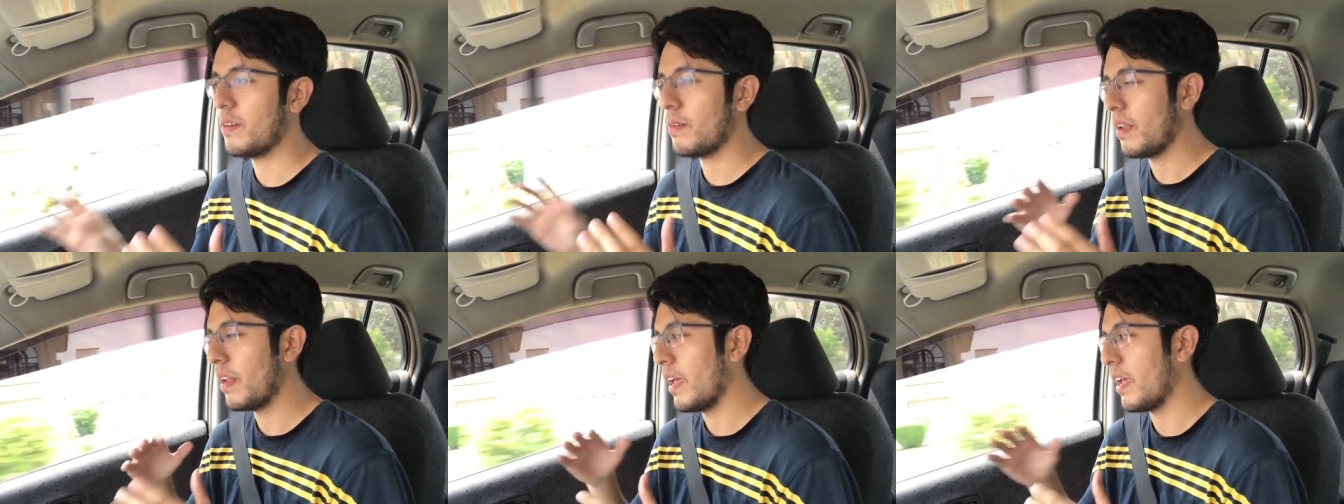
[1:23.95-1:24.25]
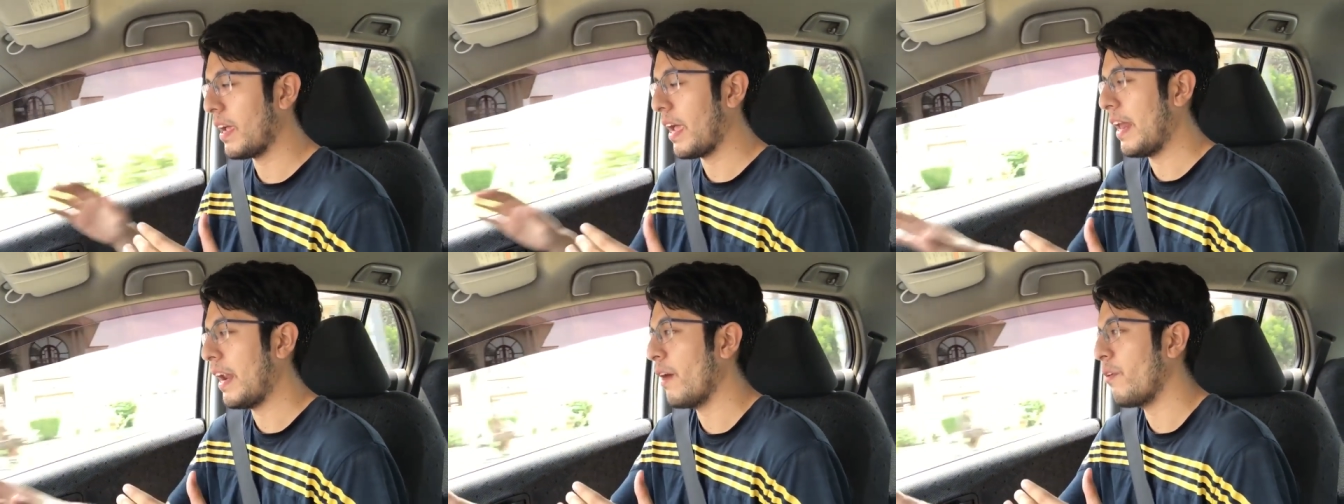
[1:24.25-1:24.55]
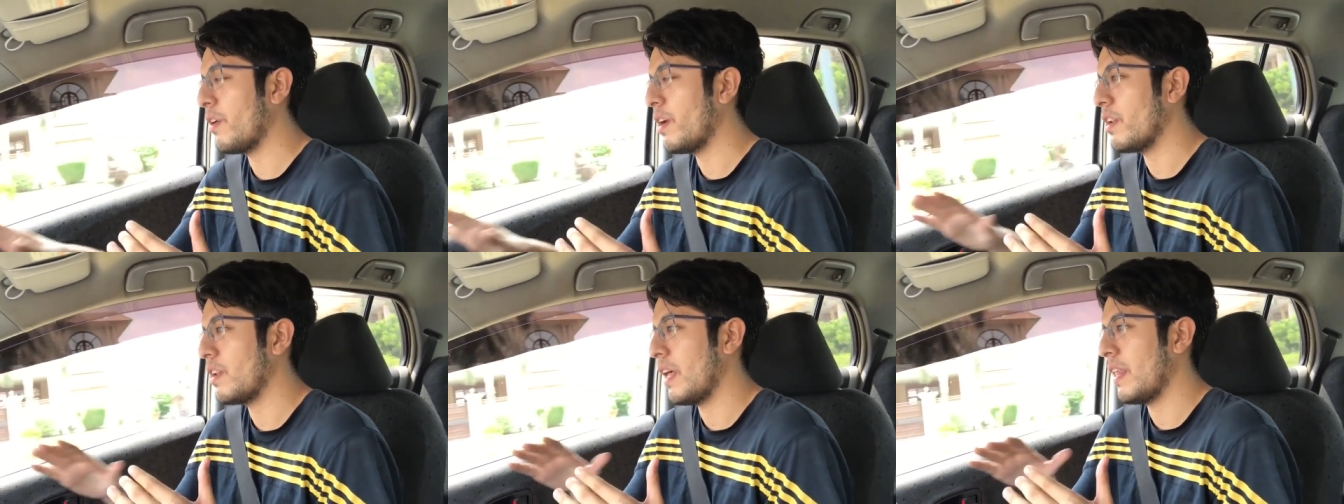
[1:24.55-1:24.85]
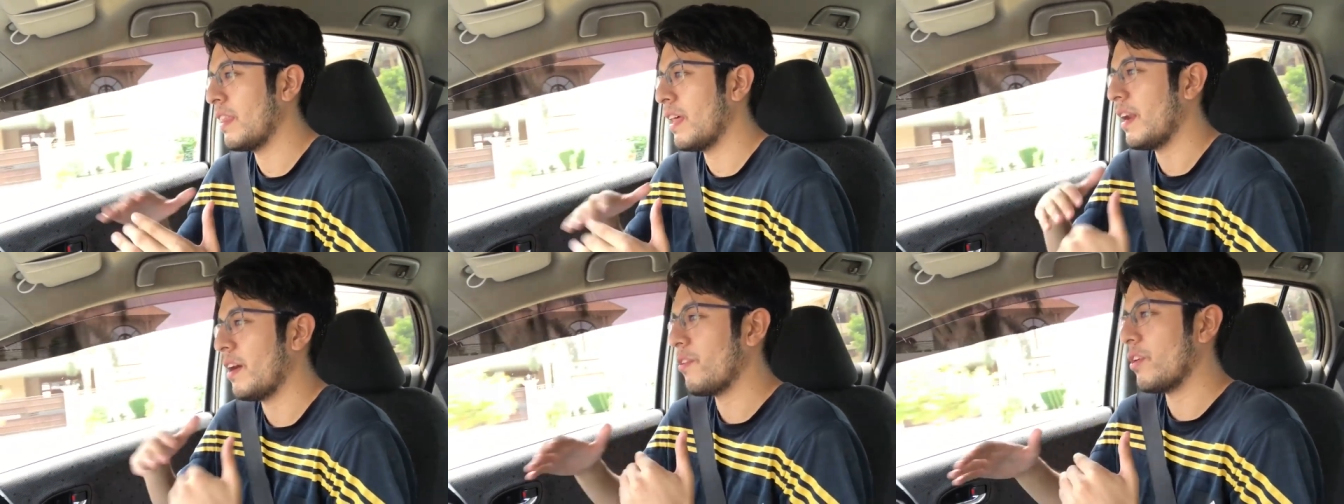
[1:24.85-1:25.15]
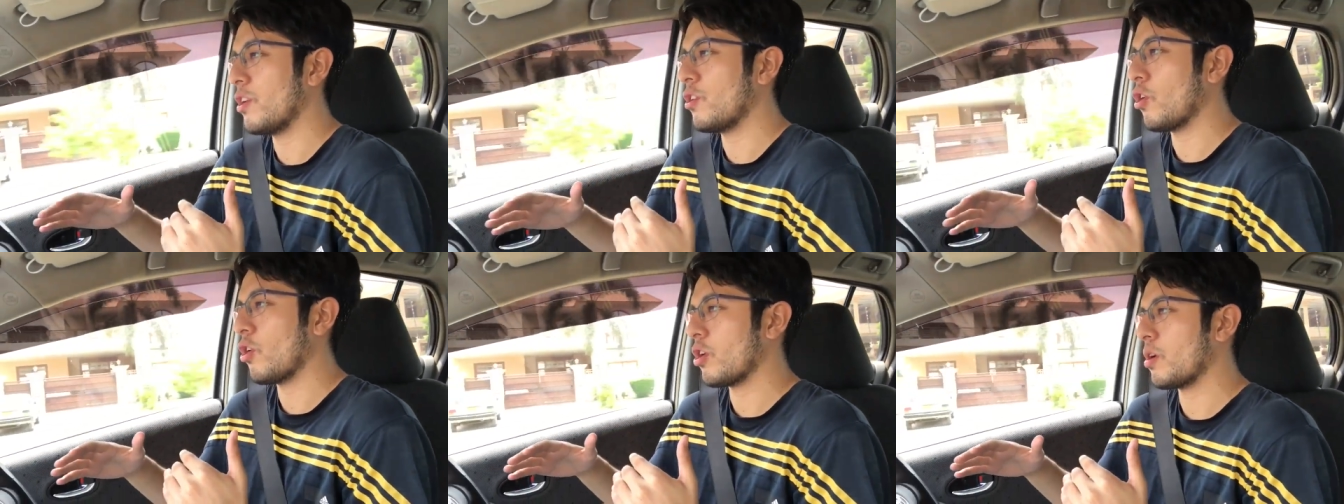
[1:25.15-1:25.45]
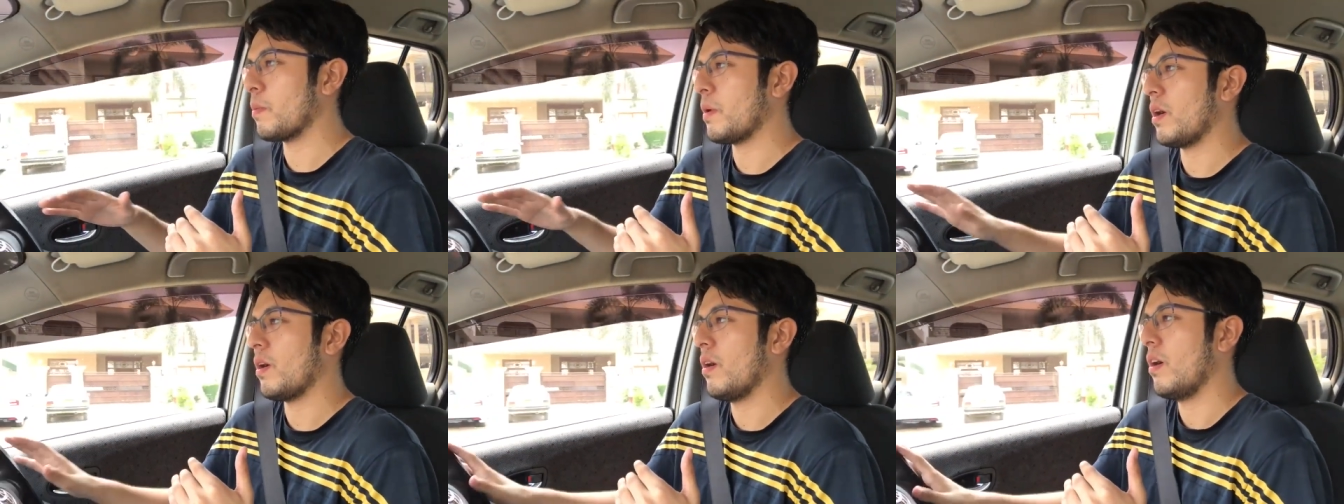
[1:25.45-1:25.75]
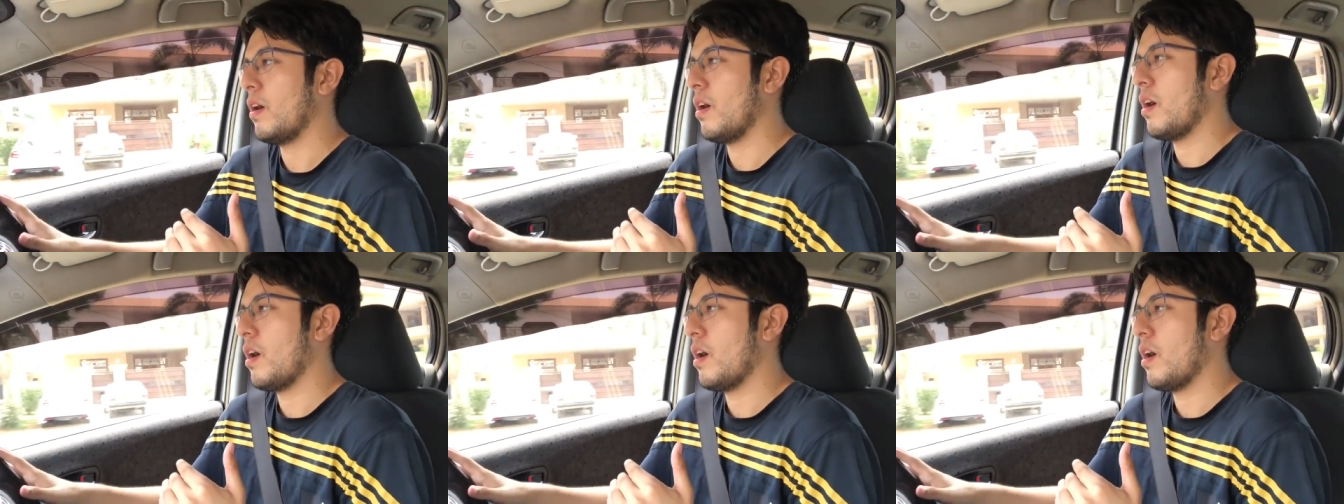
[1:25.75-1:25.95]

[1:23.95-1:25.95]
like, and I want to, and then I want to talk about,